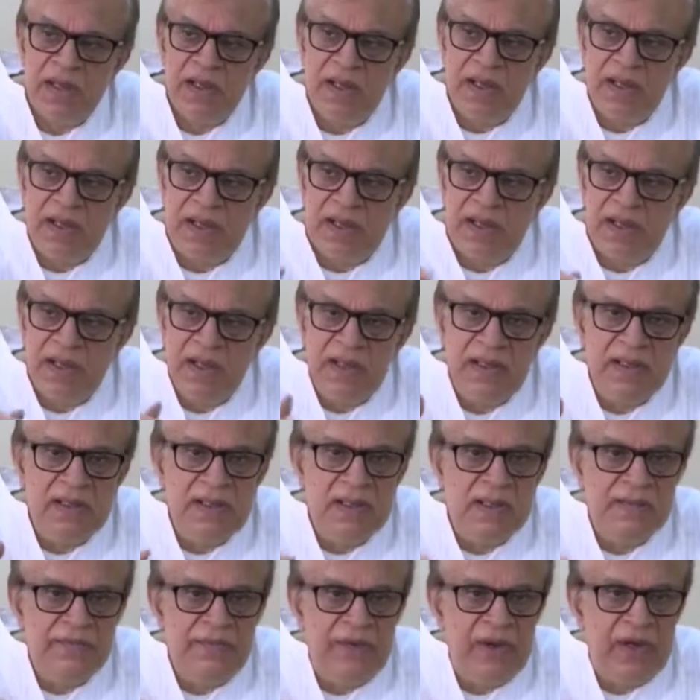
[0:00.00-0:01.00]

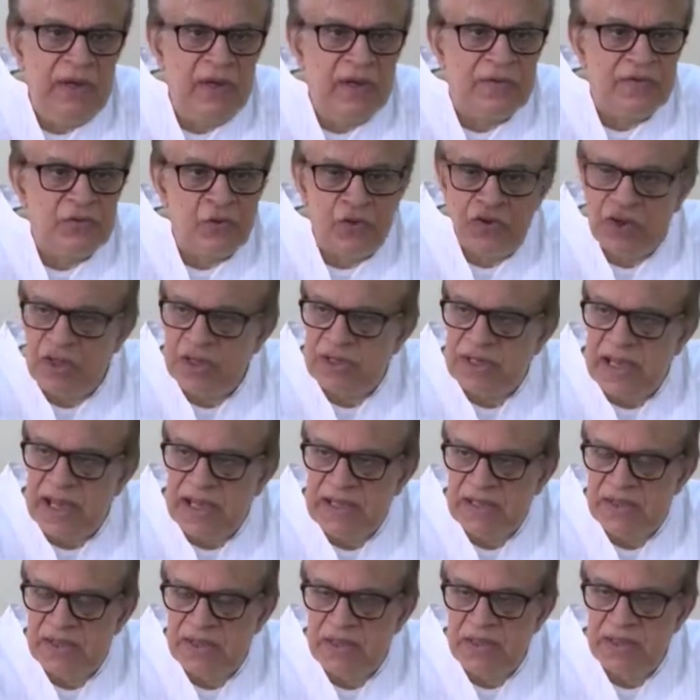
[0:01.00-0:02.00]
the field of social
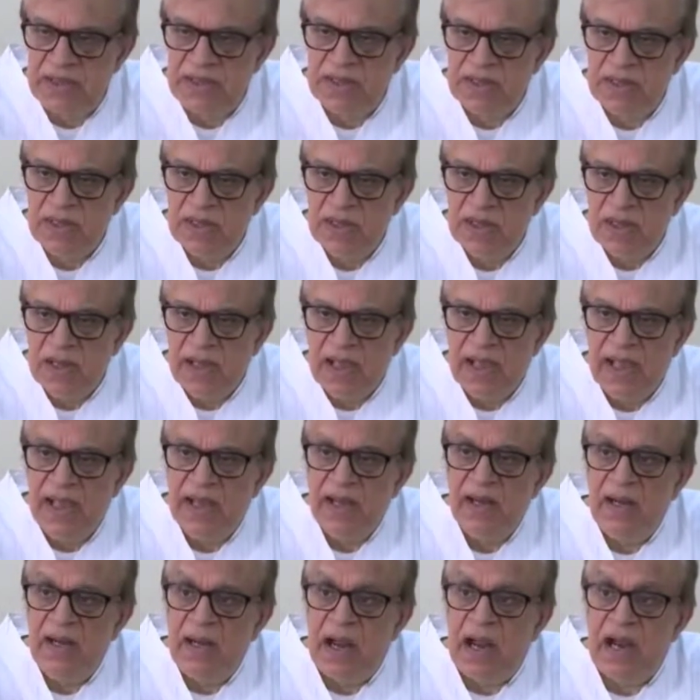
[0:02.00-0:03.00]
sciences
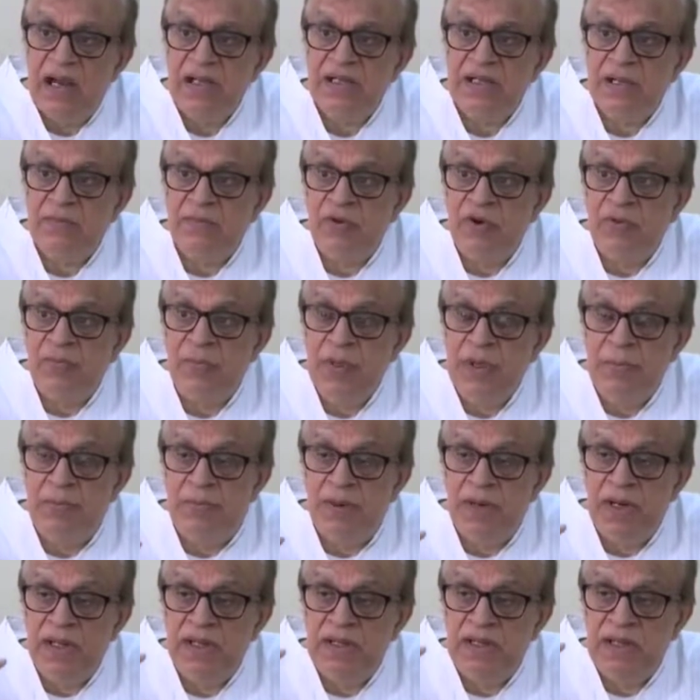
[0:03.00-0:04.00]
and a large number of
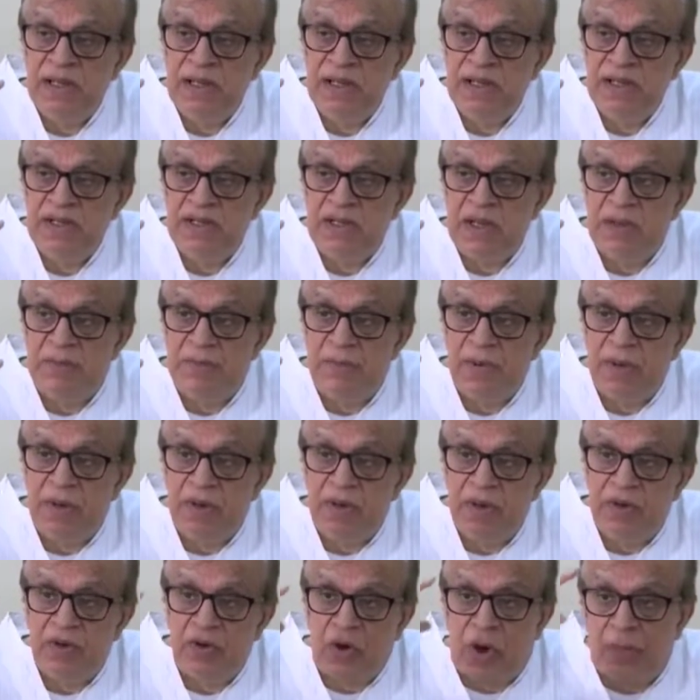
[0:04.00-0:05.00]
people in these
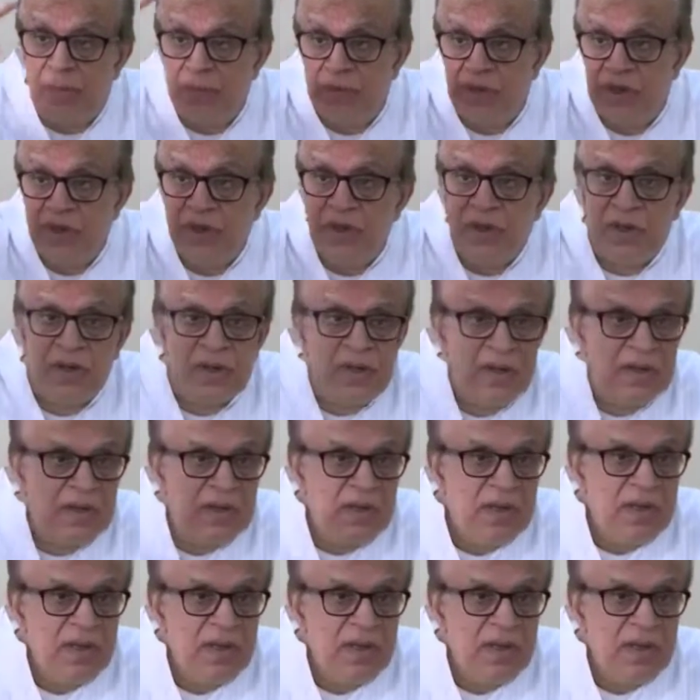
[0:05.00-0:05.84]
top tier